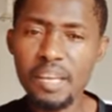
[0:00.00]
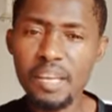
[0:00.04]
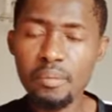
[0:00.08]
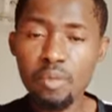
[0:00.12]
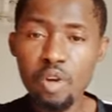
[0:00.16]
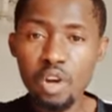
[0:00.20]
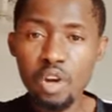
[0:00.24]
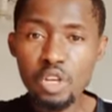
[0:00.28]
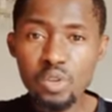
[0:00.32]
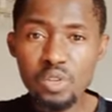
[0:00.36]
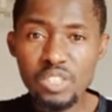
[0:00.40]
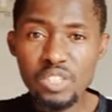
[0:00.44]
The
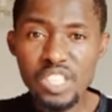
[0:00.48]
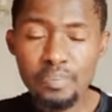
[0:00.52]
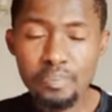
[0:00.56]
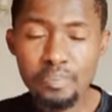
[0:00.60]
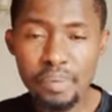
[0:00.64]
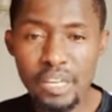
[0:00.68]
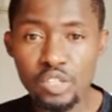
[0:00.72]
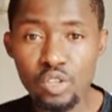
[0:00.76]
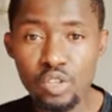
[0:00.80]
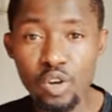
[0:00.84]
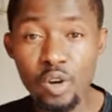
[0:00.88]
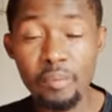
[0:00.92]
more you
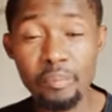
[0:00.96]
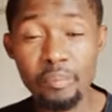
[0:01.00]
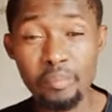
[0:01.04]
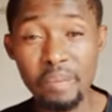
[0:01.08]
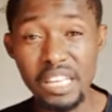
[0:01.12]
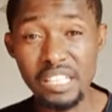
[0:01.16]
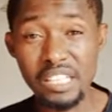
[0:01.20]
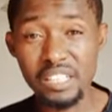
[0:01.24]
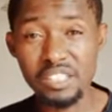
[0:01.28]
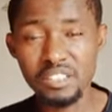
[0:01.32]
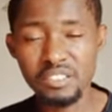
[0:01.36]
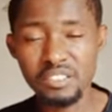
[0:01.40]
depend on
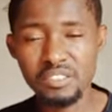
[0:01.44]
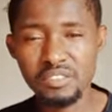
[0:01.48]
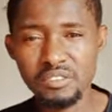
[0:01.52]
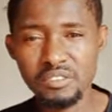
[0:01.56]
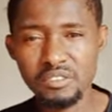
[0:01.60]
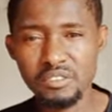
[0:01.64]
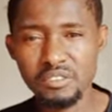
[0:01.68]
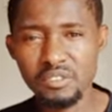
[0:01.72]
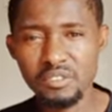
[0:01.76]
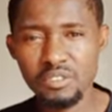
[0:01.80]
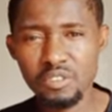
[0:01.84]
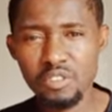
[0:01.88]
men
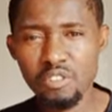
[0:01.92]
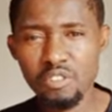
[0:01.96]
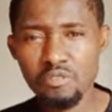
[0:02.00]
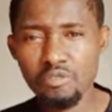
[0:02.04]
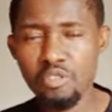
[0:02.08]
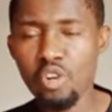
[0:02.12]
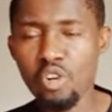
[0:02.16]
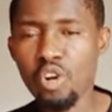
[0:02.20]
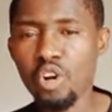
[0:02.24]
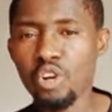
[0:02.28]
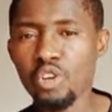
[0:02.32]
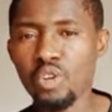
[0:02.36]

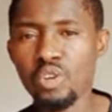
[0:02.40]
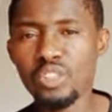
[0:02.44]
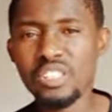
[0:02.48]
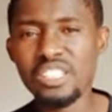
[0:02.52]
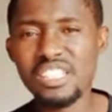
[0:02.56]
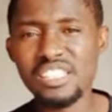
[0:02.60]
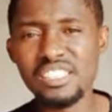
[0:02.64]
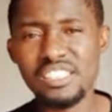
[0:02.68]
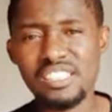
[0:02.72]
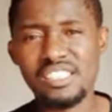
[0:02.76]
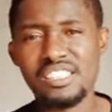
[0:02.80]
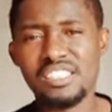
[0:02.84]
for all your
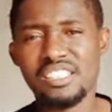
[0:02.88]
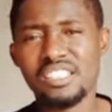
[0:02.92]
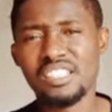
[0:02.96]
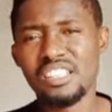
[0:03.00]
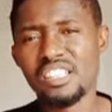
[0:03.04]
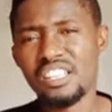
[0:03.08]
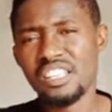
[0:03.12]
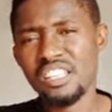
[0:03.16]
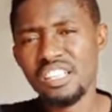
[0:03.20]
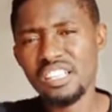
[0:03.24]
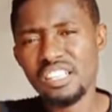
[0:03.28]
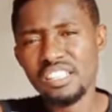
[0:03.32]
needs,
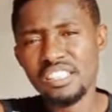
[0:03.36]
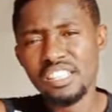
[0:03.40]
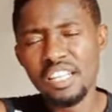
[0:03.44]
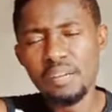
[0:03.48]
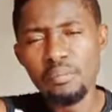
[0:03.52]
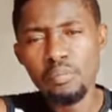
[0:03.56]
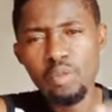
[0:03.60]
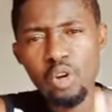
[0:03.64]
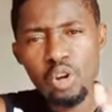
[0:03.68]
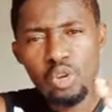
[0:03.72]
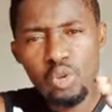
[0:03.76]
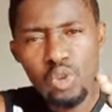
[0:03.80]

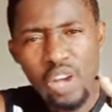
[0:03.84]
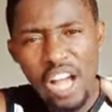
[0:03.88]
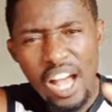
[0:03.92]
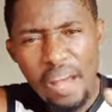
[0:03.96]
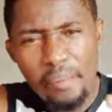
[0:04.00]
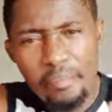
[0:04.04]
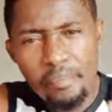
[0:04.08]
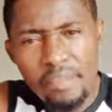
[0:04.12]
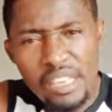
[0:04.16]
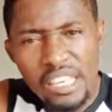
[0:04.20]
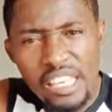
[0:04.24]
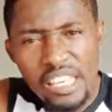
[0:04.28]
the more you
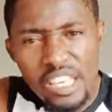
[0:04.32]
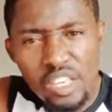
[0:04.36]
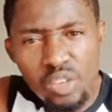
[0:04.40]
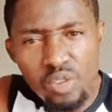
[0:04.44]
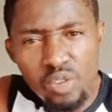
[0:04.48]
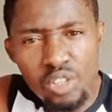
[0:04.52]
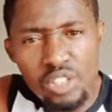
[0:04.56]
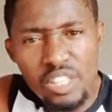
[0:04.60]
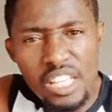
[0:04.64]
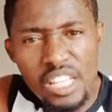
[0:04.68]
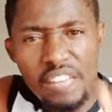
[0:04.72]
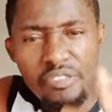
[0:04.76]
are
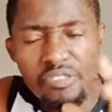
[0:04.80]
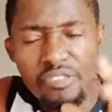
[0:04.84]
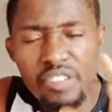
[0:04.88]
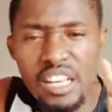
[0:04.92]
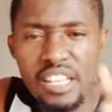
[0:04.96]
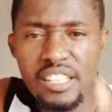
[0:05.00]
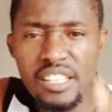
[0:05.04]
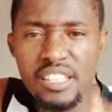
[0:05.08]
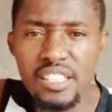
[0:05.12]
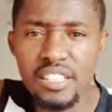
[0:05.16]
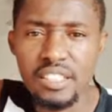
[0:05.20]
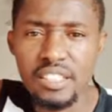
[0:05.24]
making yourself
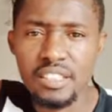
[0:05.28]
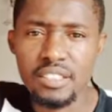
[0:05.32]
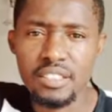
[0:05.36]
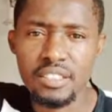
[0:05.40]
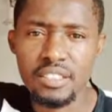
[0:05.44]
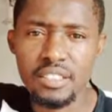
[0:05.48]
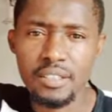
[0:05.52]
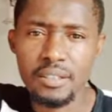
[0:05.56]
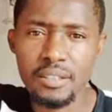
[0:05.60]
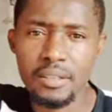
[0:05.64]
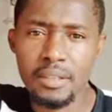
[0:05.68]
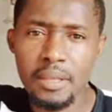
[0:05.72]
lazy,
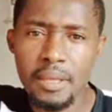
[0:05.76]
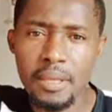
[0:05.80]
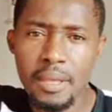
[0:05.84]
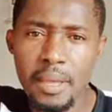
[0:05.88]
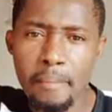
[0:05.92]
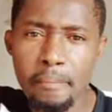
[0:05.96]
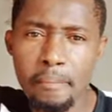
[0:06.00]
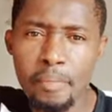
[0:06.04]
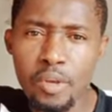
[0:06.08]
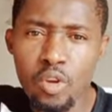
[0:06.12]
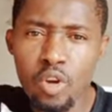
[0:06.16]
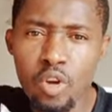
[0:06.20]

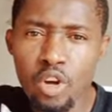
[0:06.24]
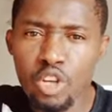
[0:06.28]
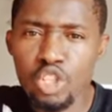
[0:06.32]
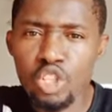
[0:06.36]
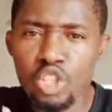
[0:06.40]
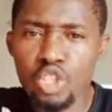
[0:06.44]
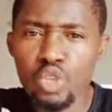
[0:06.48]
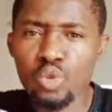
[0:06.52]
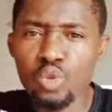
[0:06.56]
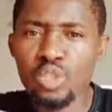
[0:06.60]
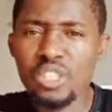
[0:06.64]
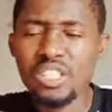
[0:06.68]

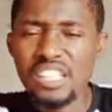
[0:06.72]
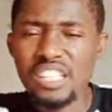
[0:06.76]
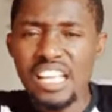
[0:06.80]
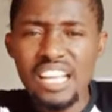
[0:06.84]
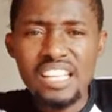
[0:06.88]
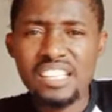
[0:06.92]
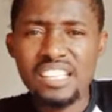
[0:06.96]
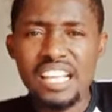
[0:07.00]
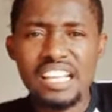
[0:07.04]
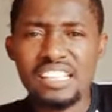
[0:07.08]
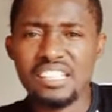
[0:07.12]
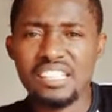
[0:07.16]
because you
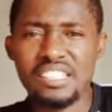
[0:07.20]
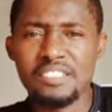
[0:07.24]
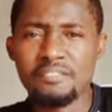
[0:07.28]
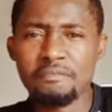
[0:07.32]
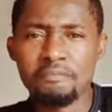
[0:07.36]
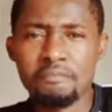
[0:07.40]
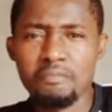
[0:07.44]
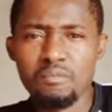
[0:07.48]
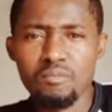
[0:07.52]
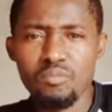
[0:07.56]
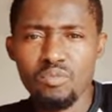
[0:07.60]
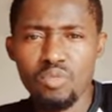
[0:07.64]
think that
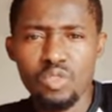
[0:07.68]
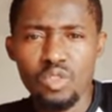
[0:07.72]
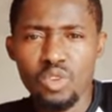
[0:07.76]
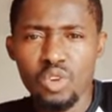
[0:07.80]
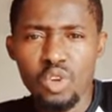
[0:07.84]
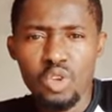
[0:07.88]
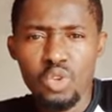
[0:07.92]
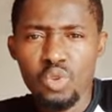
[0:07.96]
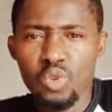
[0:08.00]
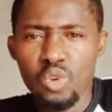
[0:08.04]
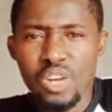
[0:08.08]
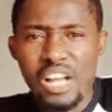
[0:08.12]

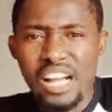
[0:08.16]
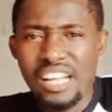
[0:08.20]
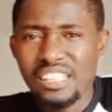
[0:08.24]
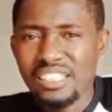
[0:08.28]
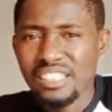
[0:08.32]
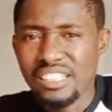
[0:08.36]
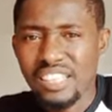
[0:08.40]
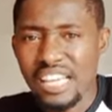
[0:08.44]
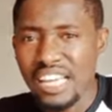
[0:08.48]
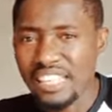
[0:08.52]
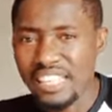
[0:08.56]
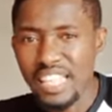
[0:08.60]
you
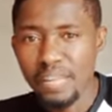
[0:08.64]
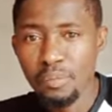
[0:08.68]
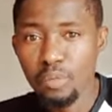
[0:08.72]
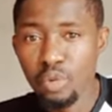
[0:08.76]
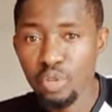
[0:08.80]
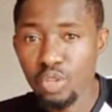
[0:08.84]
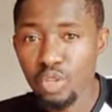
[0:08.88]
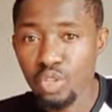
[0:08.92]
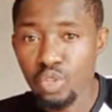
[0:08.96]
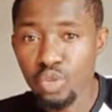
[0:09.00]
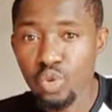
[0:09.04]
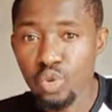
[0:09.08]
can get the
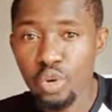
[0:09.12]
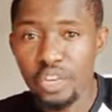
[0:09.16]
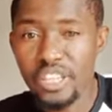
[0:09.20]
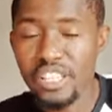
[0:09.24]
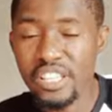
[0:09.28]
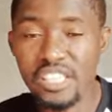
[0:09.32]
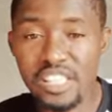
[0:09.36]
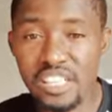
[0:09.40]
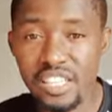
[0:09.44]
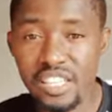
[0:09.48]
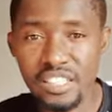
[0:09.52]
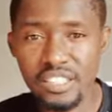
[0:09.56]
money so
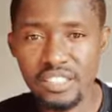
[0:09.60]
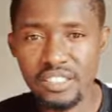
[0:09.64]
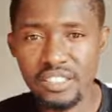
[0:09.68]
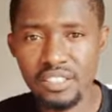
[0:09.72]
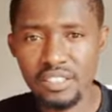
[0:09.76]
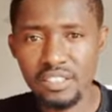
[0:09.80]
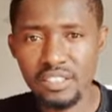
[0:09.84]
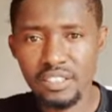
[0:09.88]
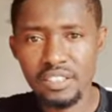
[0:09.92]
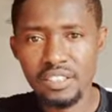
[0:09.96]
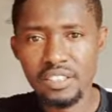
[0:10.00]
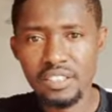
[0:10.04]
easily.
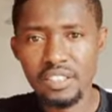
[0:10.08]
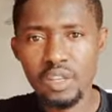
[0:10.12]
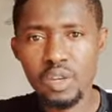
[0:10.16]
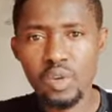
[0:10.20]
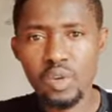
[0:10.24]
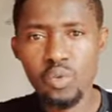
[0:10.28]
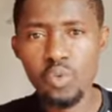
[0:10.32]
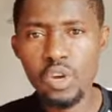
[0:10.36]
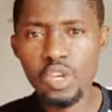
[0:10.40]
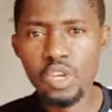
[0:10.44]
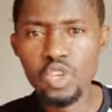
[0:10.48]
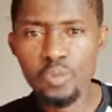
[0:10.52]

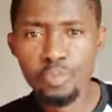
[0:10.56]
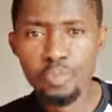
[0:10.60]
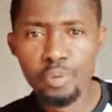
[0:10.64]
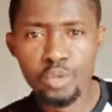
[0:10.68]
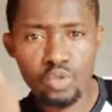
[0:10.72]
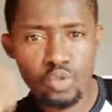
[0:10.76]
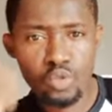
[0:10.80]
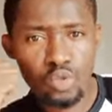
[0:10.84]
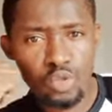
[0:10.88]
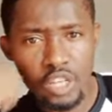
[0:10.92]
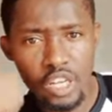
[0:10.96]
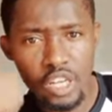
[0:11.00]
When you
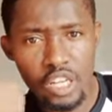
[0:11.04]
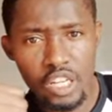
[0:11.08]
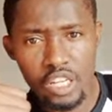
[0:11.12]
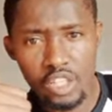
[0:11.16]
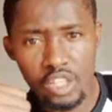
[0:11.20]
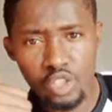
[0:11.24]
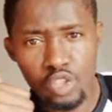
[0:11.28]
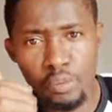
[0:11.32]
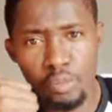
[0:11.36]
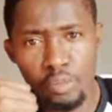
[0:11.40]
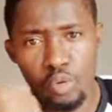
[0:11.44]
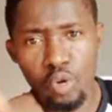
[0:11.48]
put
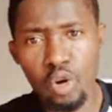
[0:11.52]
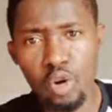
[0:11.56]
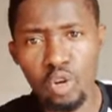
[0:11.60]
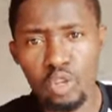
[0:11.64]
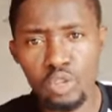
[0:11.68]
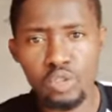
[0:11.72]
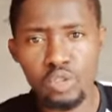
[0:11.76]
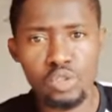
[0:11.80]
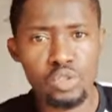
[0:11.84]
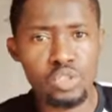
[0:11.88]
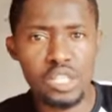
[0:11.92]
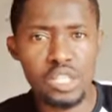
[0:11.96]
some
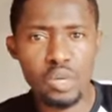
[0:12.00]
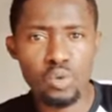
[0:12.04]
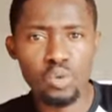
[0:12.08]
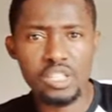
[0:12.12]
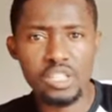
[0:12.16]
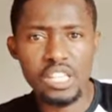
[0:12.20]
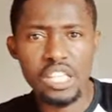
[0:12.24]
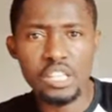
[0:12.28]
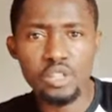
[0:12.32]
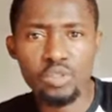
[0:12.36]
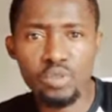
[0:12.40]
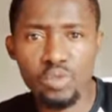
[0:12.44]
calls, they
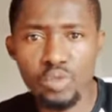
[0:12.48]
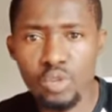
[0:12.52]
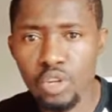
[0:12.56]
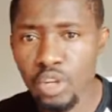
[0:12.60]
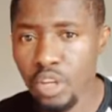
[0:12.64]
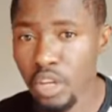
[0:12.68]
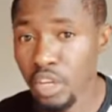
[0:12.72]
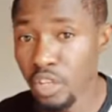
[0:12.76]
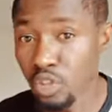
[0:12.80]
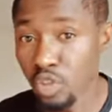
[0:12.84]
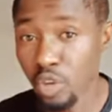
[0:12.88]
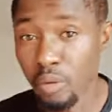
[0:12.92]
will send
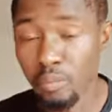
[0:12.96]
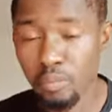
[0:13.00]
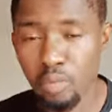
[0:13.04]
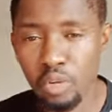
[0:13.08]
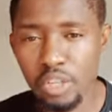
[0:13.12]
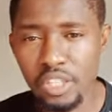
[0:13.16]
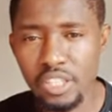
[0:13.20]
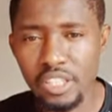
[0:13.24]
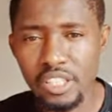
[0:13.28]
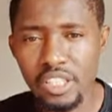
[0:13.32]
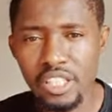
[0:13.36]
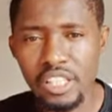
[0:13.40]
you
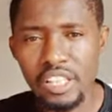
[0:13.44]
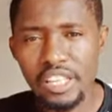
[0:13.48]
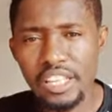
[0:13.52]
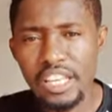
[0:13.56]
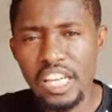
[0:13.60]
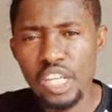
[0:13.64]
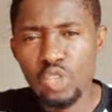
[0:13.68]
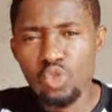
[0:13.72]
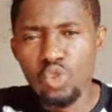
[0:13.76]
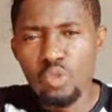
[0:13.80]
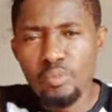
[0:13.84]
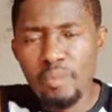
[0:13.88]
some money.
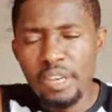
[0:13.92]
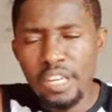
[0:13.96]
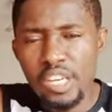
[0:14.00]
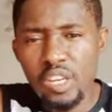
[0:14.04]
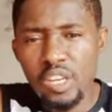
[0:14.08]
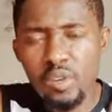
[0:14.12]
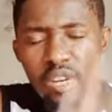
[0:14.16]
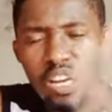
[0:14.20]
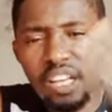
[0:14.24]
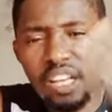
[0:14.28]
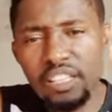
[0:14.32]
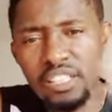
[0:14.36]
It will
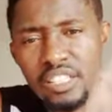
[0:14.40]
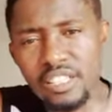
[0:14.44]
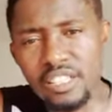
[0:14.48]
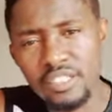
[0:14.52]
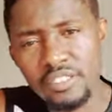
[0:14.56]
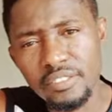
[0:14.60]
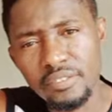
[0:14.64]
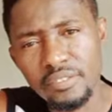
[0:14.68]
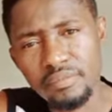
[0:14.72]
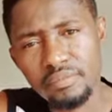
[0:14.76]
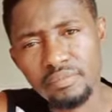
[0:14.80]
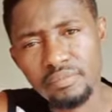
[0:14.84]
make you
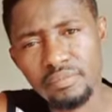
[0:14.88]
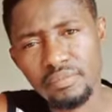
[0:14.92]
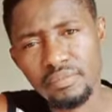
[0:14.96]
lazy.